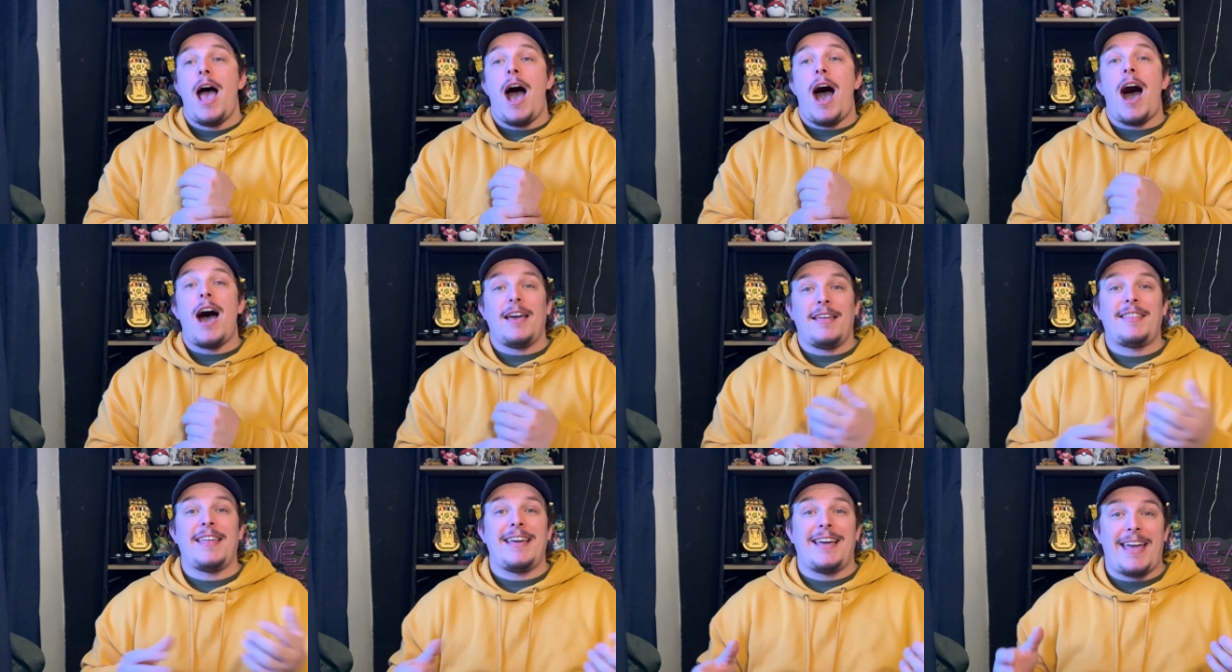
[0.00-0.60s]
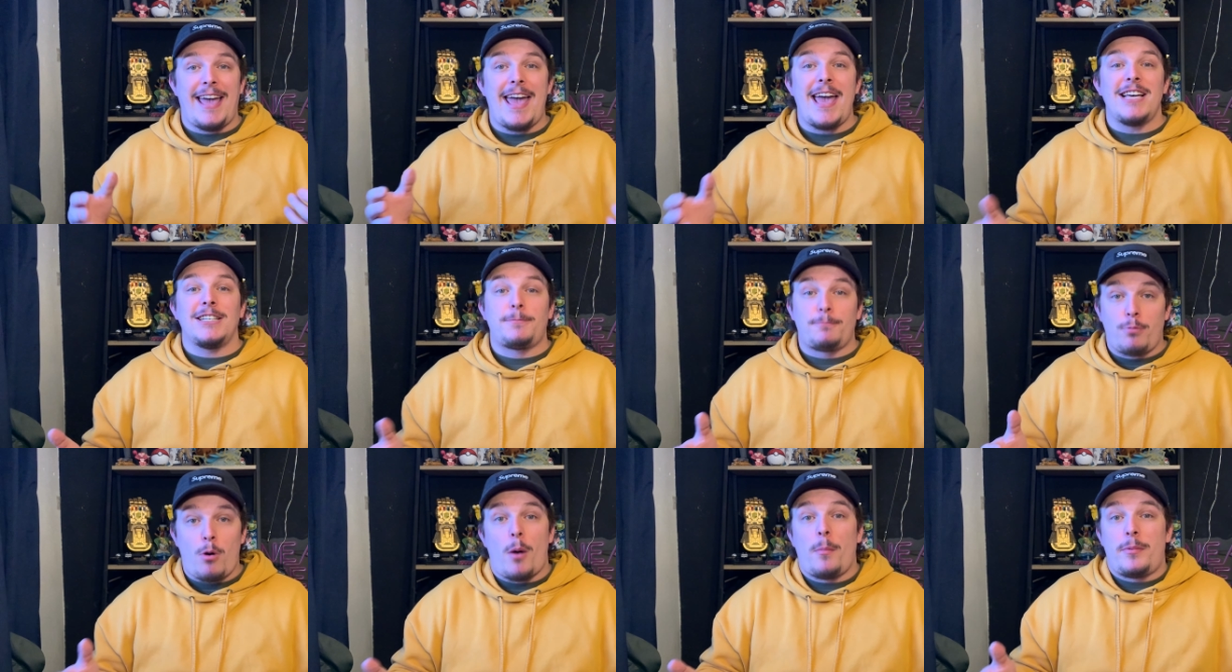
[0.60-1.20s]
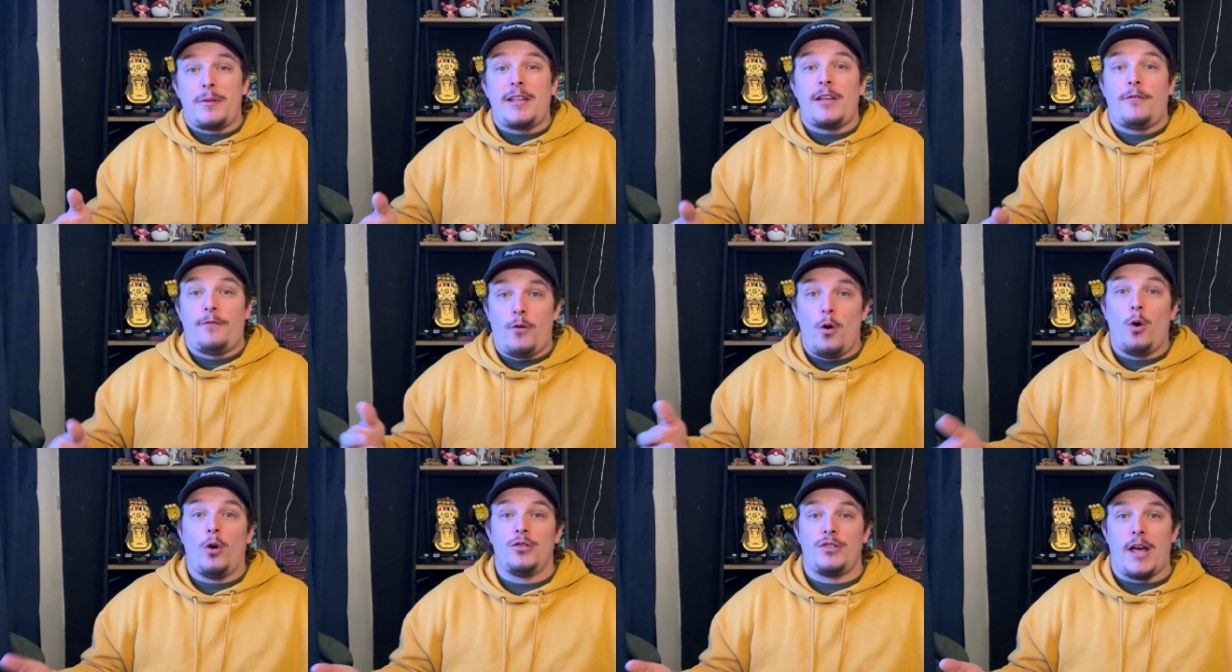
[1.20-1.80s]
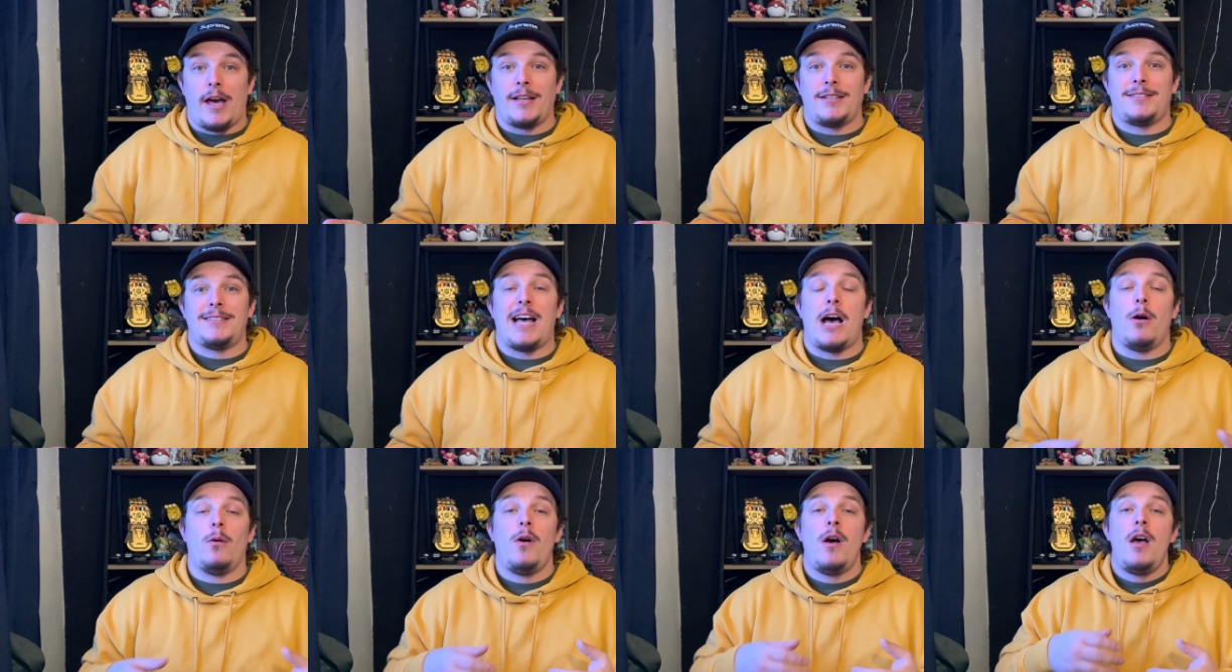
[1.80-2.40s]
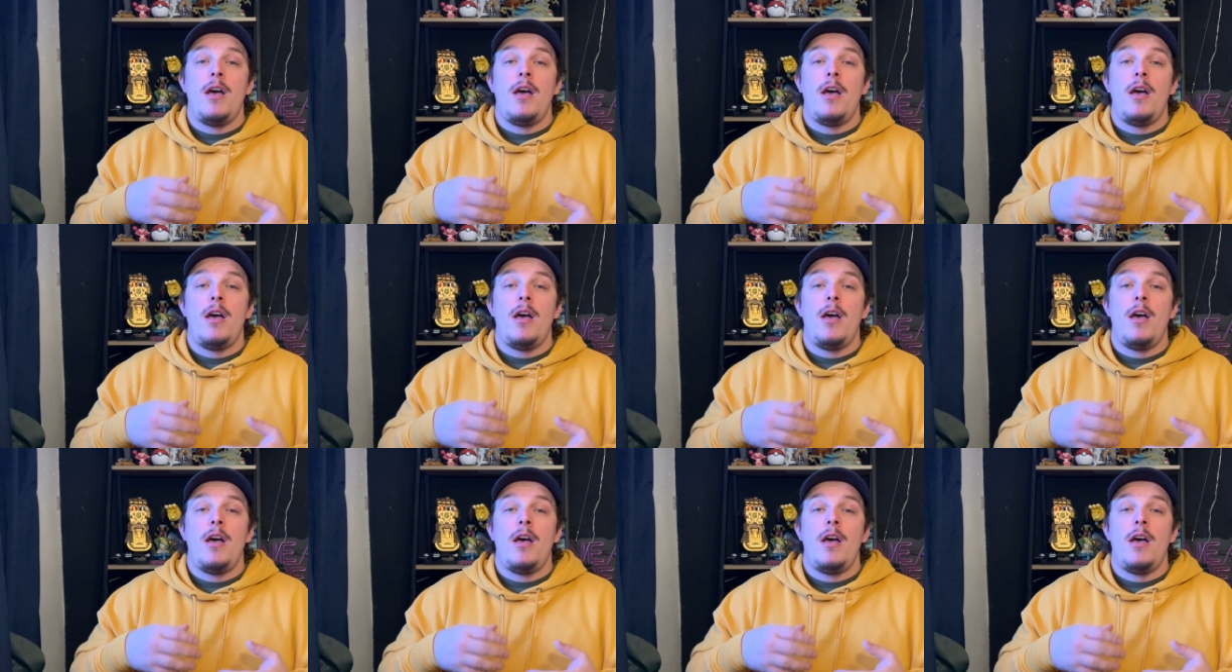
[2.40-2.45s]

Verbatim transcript: I think it is probably Fortnite. Now,